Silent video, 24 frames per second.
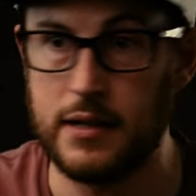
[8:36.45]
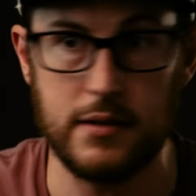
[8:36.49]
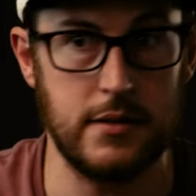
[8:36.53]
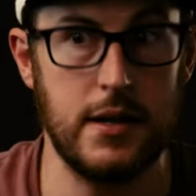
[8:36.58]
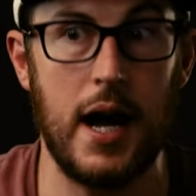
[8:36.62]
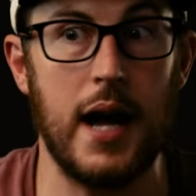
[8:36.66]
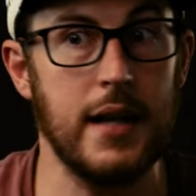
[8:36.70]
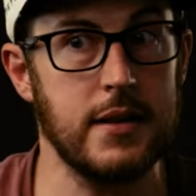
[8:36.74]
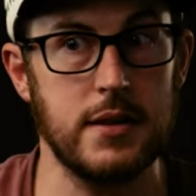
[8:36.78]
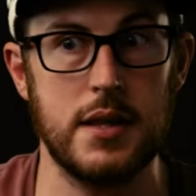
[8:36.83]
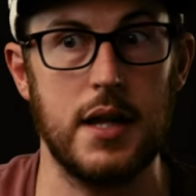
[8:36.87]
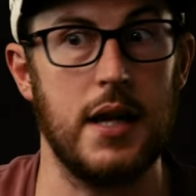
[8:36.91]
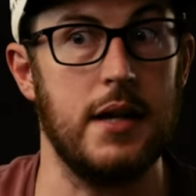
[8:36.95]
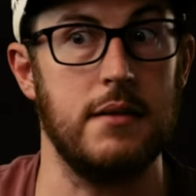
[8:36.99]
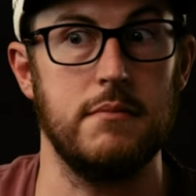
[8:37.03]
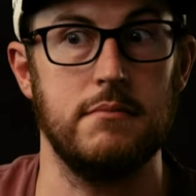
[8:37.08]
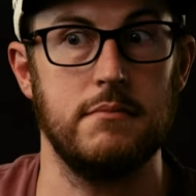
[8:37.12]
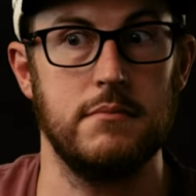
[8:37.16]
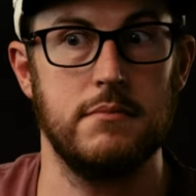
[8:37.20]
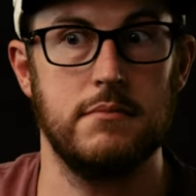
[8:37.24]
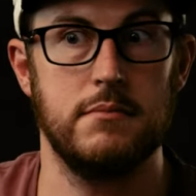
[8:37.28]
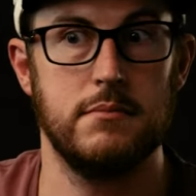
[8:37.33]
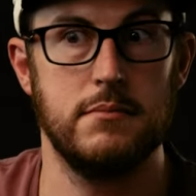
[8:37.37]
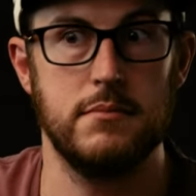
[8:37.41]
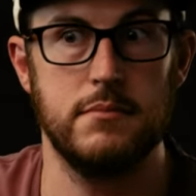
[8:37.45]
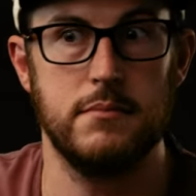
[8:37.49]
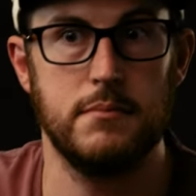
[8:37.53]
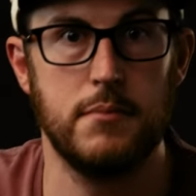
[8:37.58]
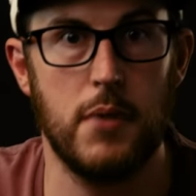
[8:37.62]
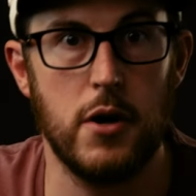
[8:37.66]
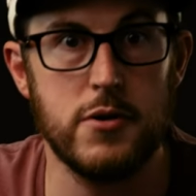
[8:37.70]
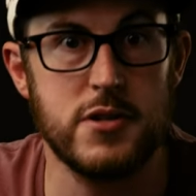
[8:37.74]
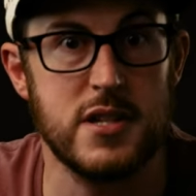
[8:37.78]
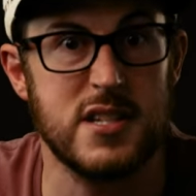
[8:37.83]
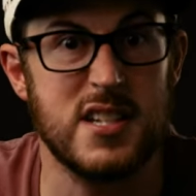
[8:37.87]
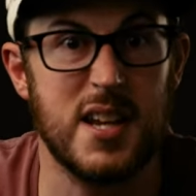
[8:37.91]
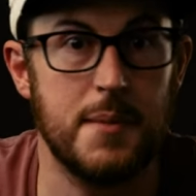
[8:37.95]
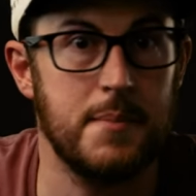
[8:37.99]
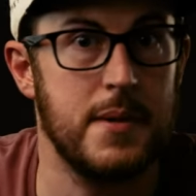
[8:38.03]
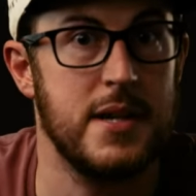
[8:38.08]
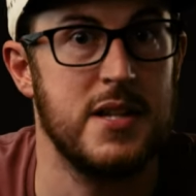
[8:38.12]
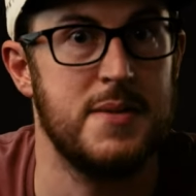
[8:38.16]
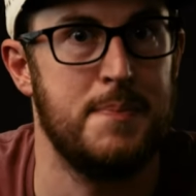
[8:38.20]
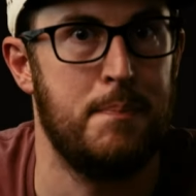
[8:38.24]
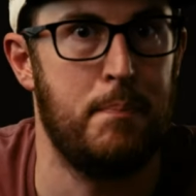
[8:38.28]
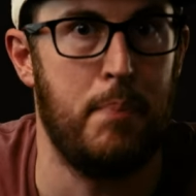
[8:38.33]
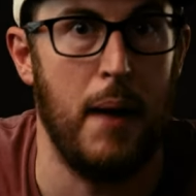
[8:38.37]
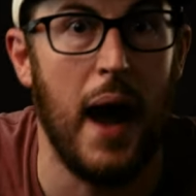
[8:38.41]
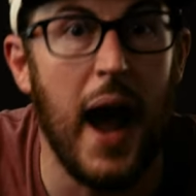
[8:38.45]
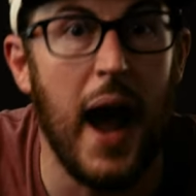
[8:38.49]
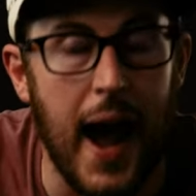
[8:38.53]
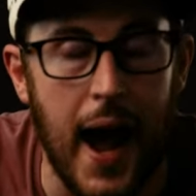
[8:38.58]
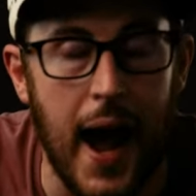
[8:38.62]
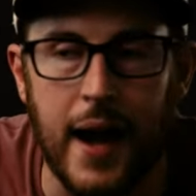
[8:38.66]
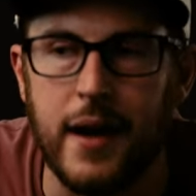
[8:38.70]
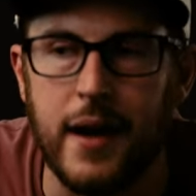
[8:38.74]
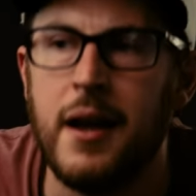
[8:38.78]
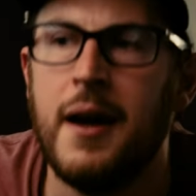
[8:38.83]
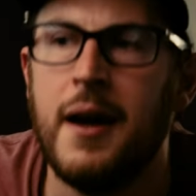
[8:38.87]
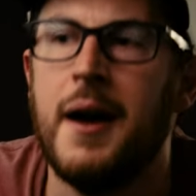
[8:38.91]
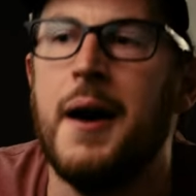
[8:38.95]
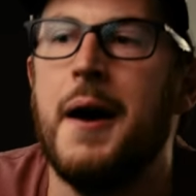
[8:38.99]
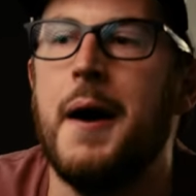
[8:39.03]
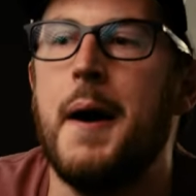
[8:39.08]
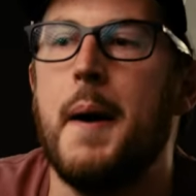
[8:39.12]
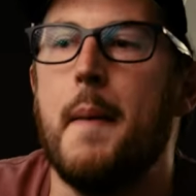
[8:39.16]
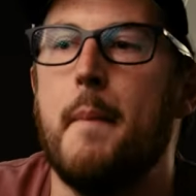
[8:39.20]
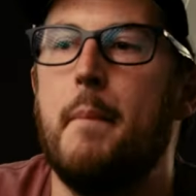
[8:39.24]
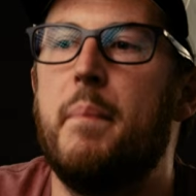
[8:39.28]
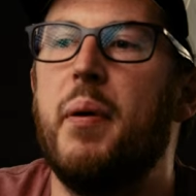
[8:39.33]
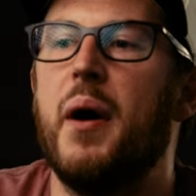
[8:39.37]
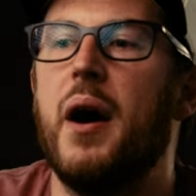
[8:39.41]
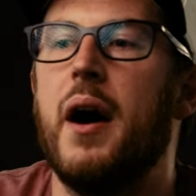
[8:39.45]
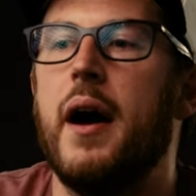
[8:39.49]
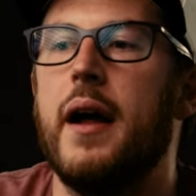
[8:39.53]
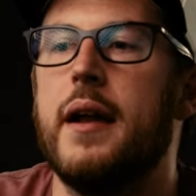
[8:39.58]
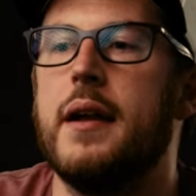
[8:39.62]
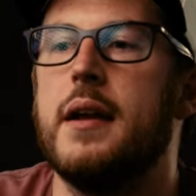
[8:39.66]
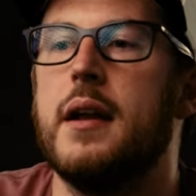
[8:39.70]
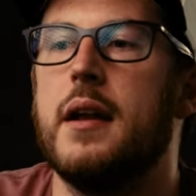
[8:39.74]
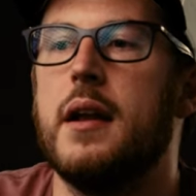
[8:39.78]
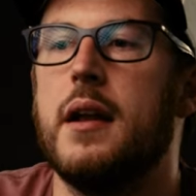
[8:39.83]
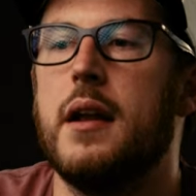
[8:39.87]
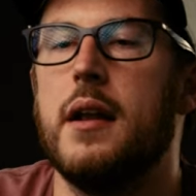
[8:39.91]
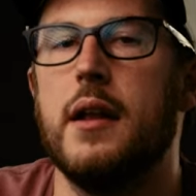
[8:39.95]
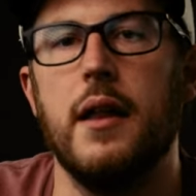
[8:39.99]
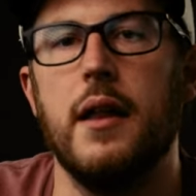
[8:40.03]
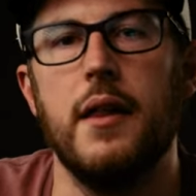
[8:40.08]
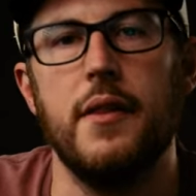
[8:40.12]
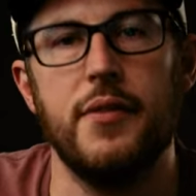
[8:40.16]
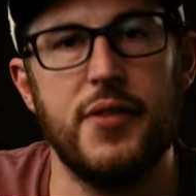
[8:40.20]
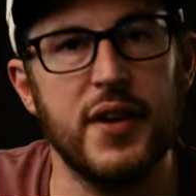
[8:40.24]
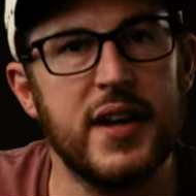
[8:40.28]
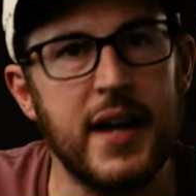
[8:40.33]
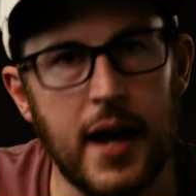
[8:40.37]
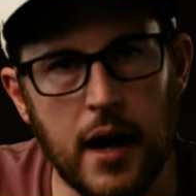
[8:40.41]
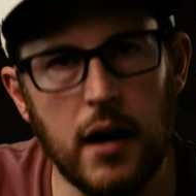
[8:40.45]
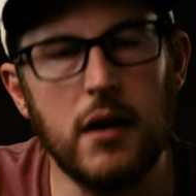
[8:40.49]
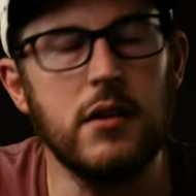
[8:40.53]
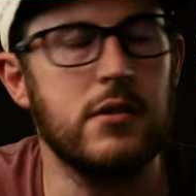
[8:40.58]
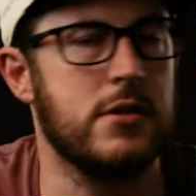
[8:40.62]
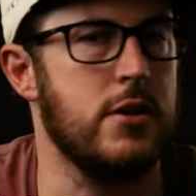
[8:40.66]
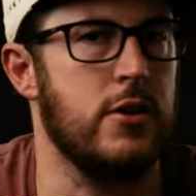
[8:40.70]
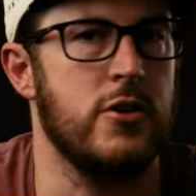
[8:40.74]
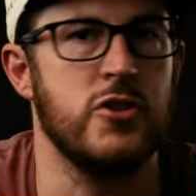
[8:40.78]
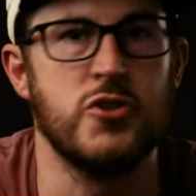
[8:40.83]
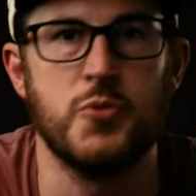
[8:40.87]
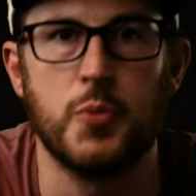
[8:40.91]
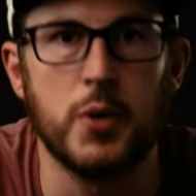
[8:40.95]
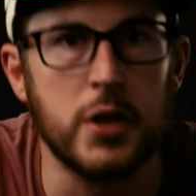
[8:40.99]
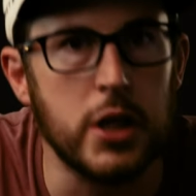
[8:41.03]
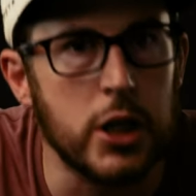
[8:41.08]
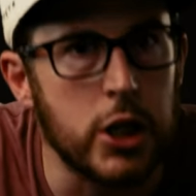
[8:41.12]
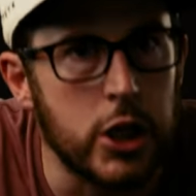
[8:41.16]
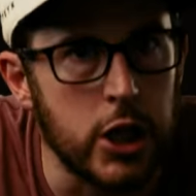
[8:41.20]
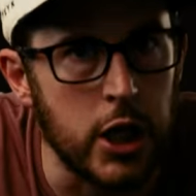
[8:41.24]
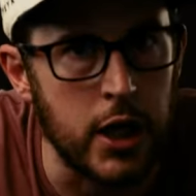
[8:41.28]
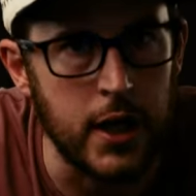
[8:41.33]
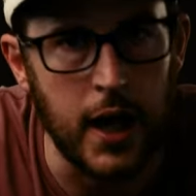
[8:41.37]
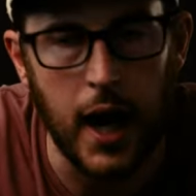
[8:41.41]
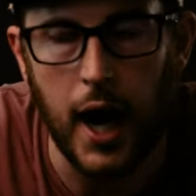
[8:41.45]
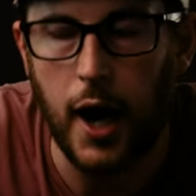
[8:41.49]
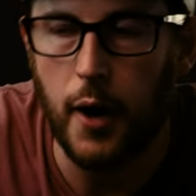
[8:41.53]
Not that Moses Sumney is bad, but the character is really good.